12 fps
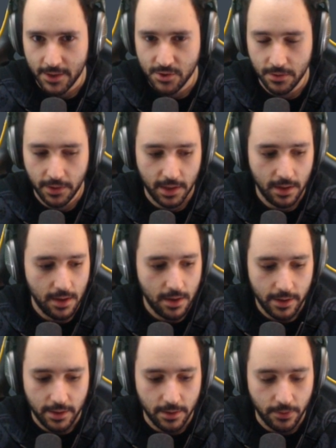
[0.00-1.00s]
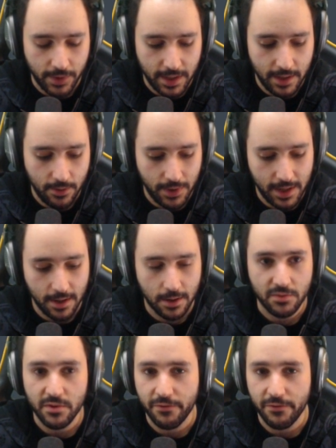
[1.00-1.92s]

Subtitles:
naturally. You know, we hear